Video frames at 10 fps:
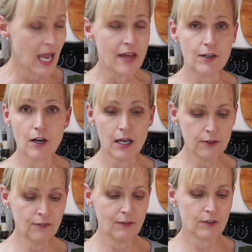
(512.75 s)
And then our
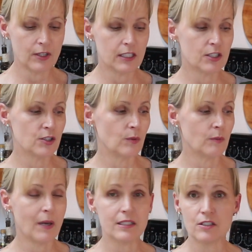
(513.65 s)
other favorite thing to do
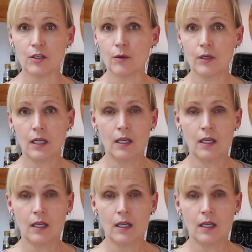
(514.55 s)
with pesto,